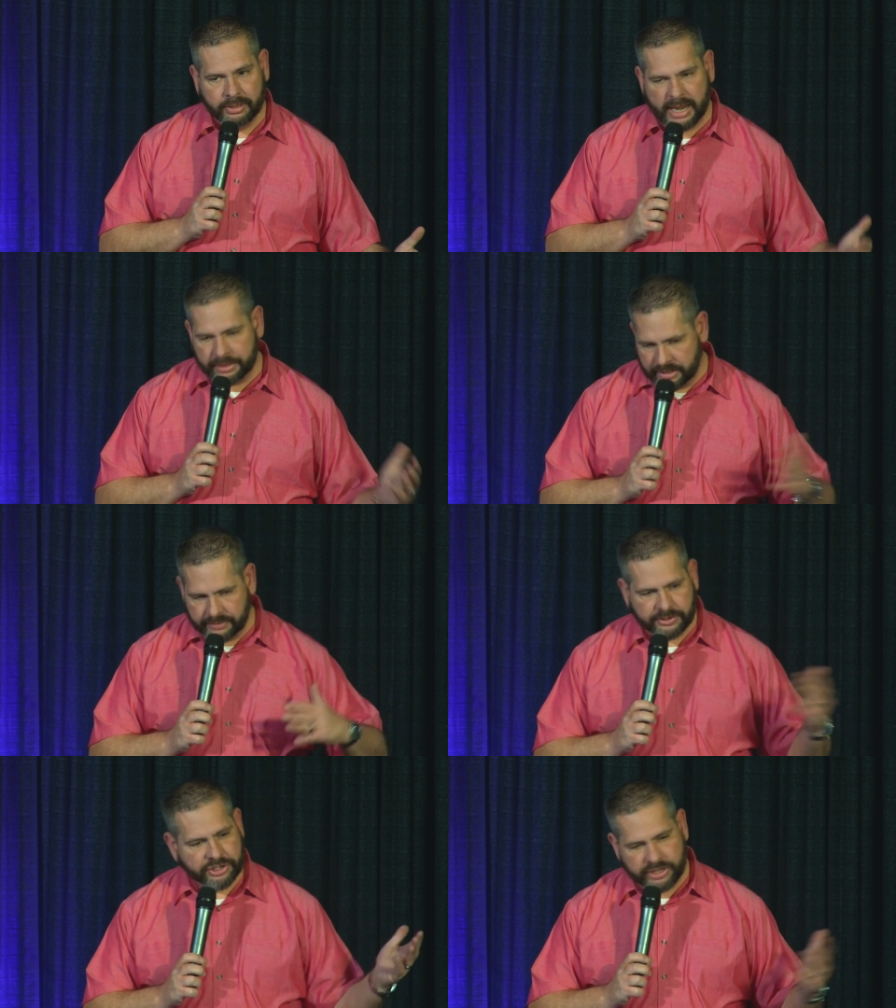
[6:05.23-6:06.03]
Now, the
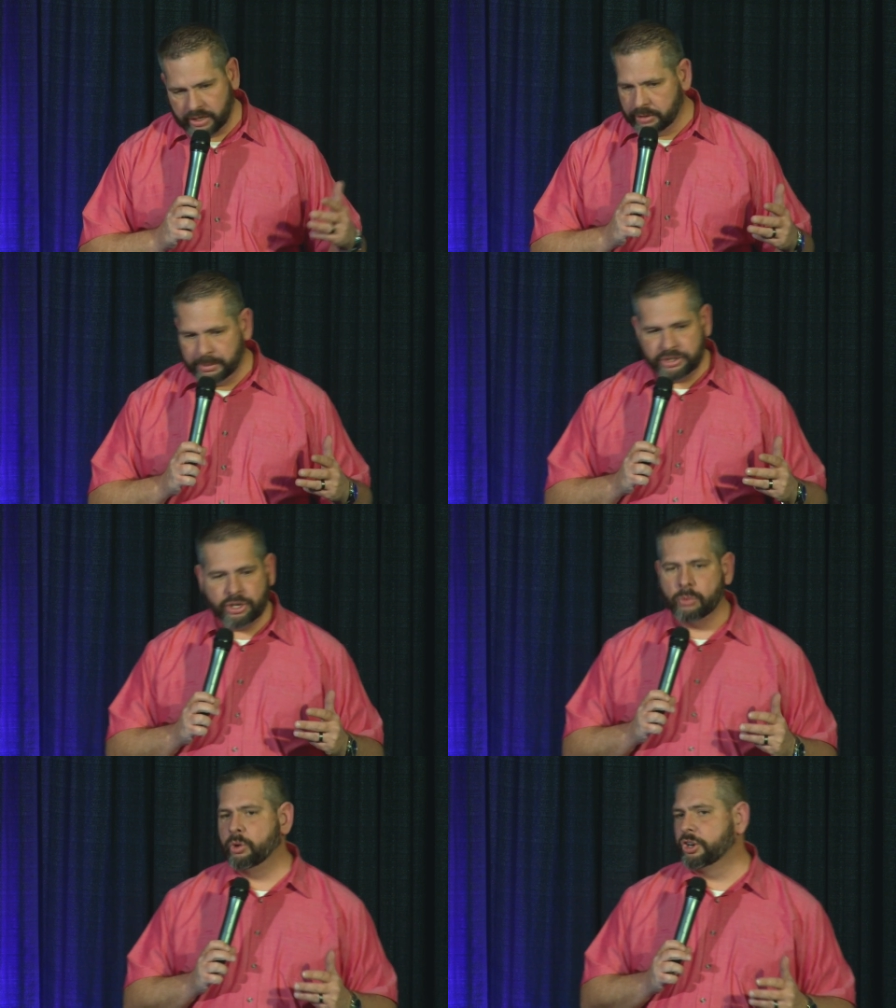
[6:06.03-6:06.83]
difference there
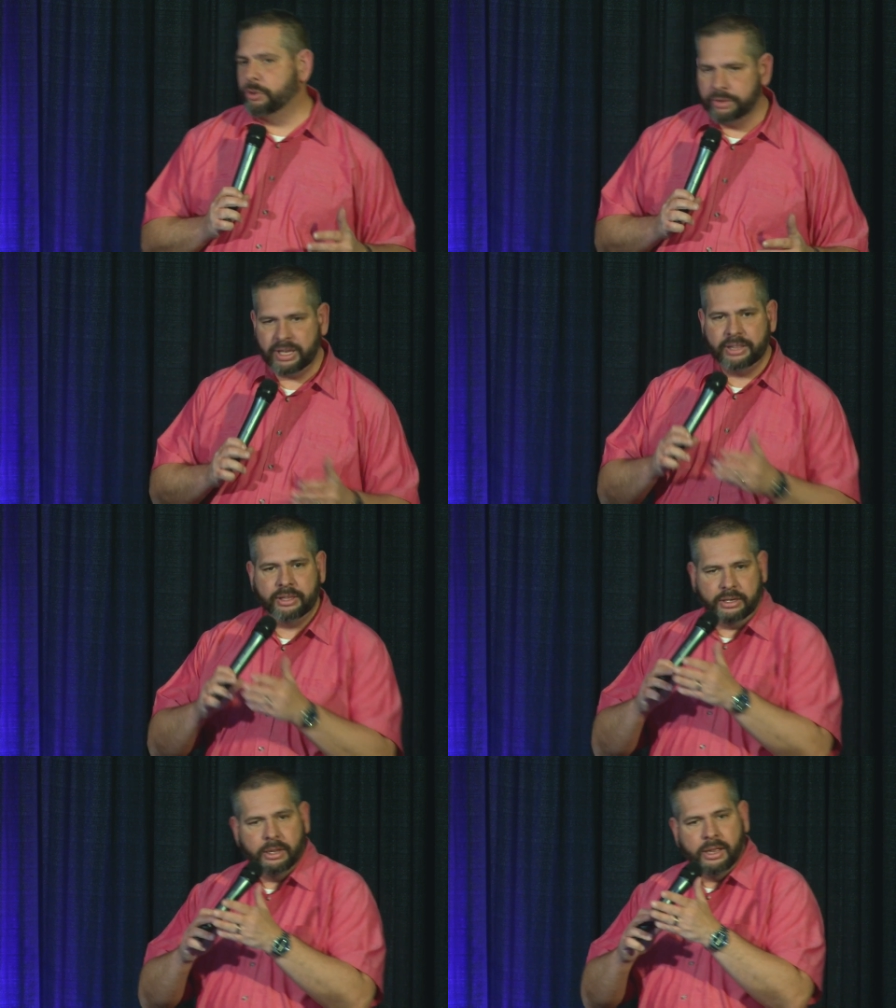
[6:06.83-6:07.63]
depends on where you think
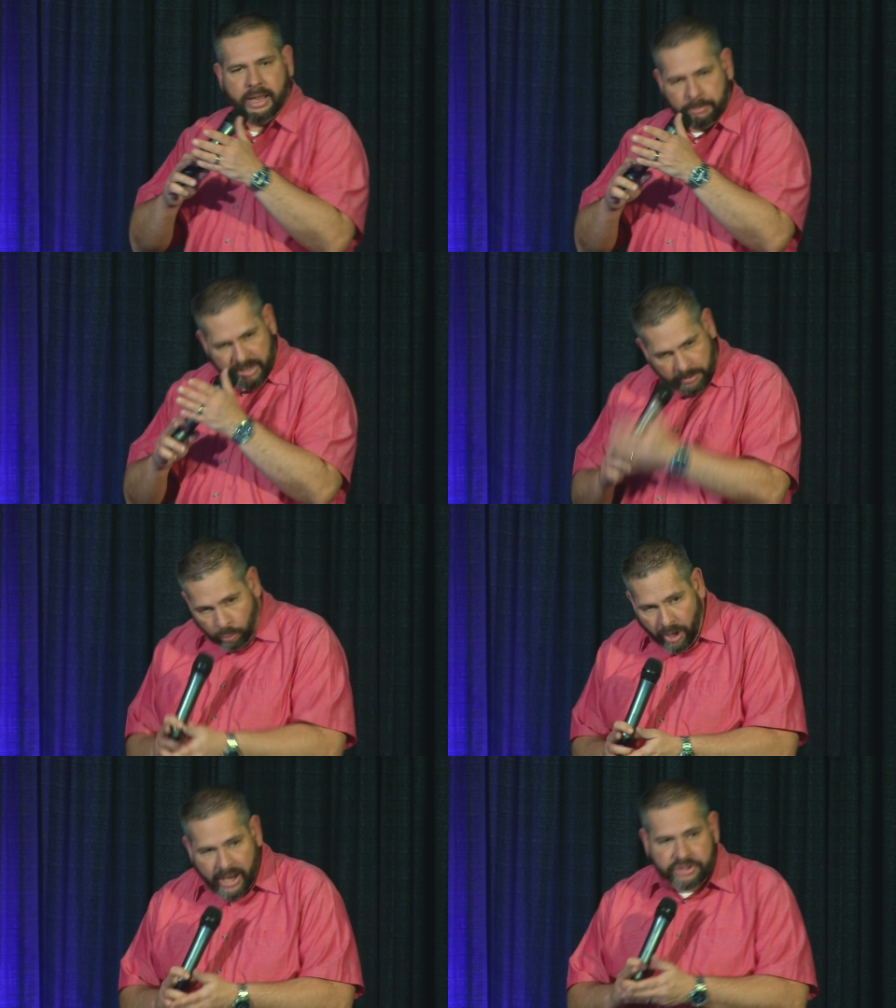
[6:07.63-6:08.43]
that
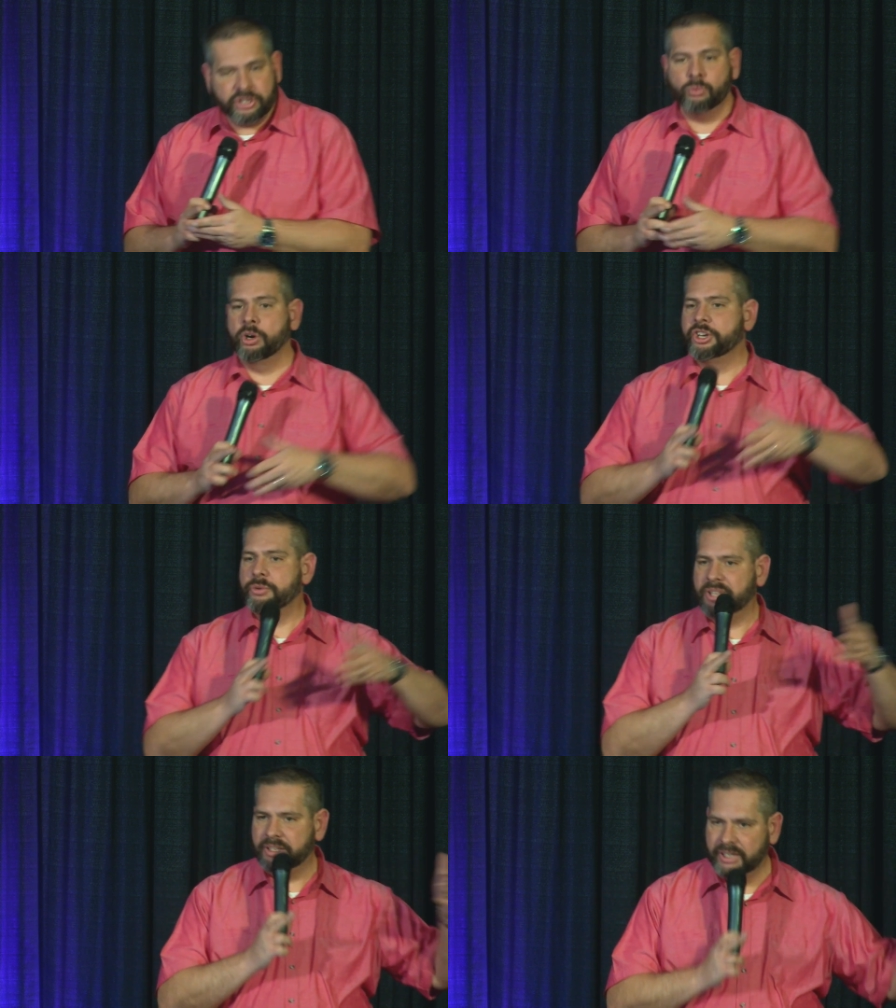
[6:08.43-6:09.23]
Abraham was and where
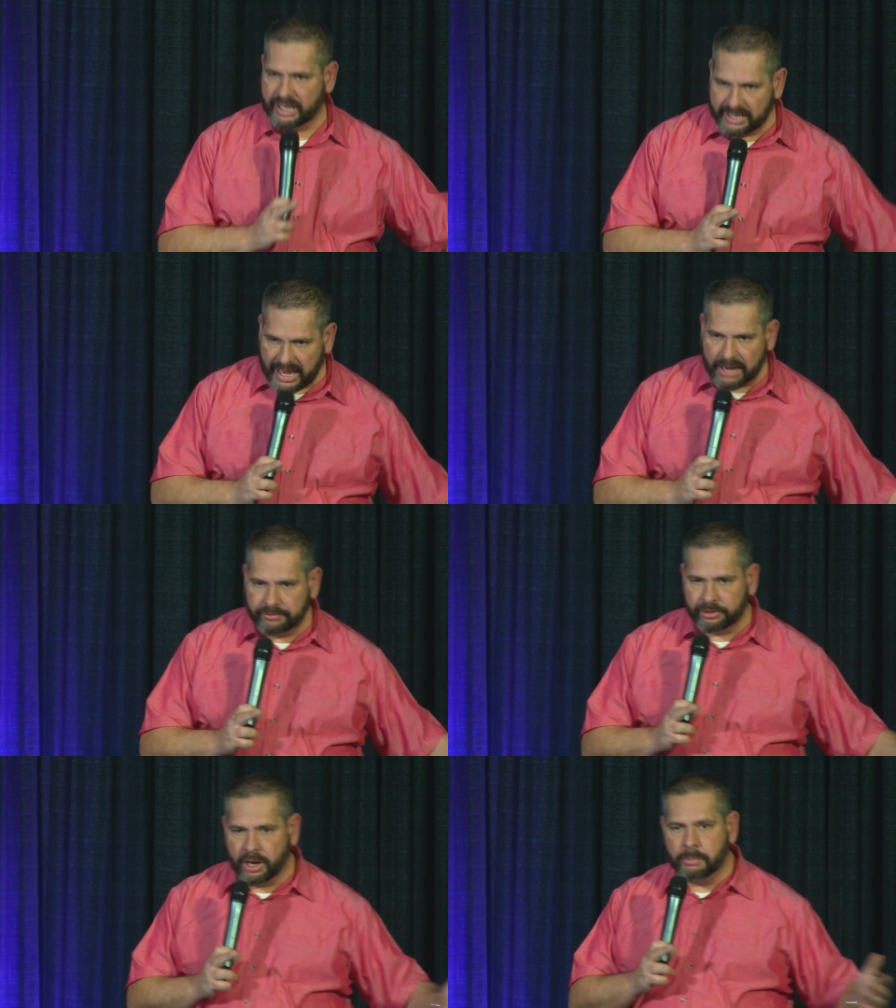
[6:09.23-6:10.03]
you think that he
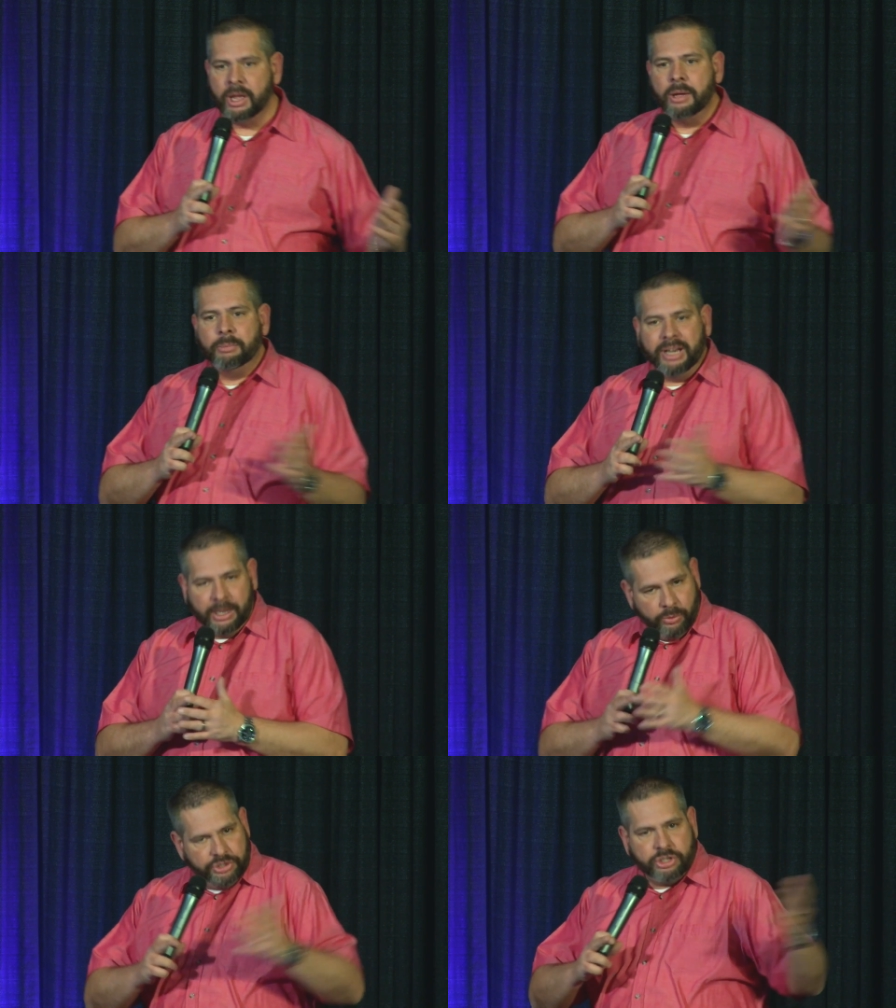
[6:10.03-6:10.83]
came from, but
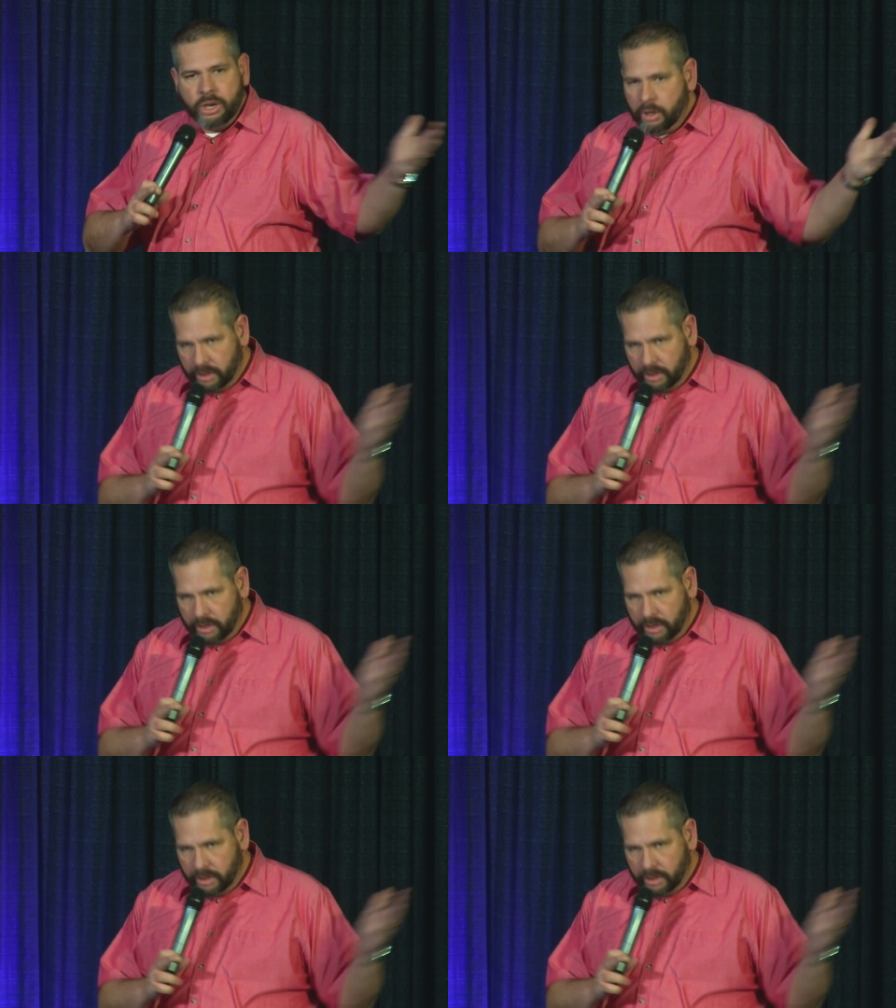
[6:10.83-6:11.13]
he was